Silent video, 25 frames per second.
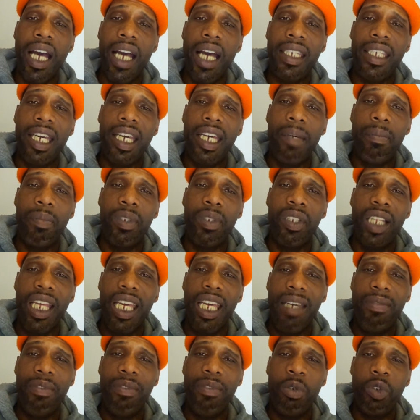I can't
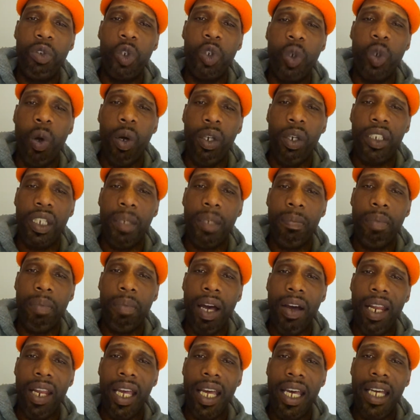believe you talked
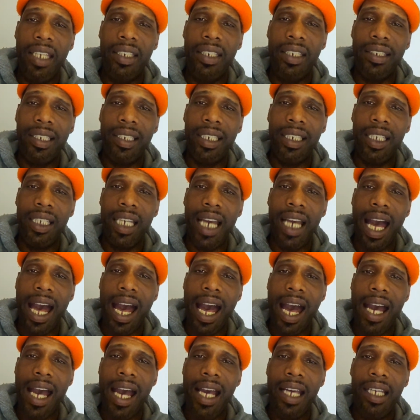about
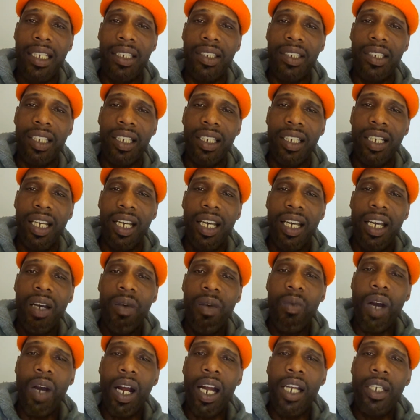STIs and
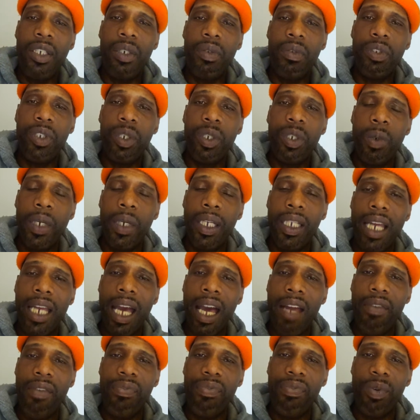why are you doing
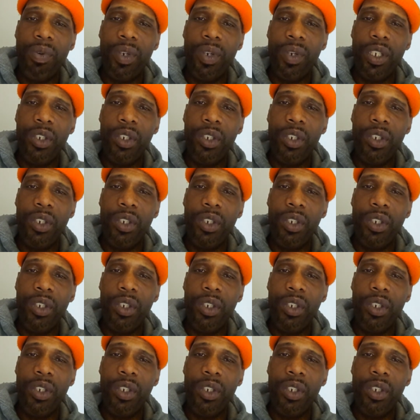that for?